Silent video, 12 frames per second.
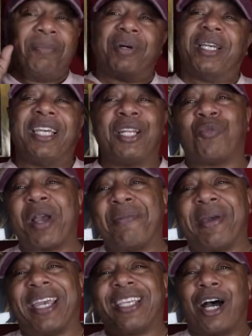But anyway,
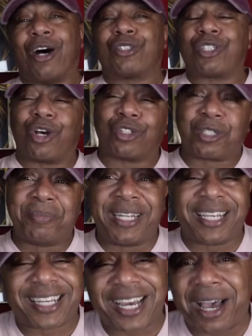man, y'all talk to me in
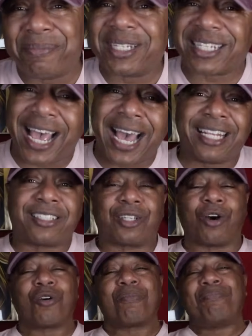the comments. I
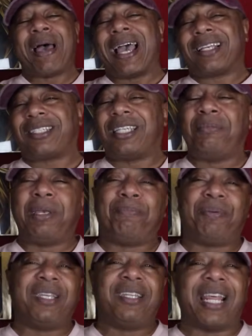talk back.
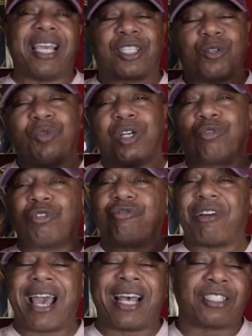TBP Nation, we on the
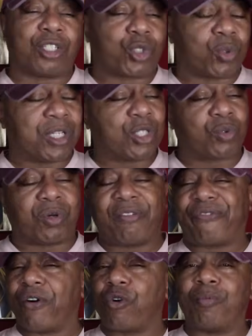rise in
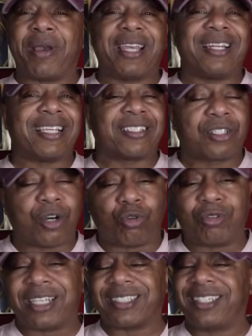2024, man. Let's go.
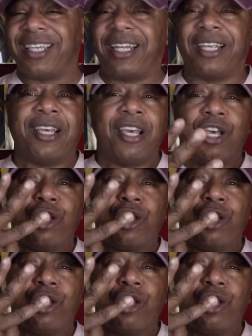Let's get it.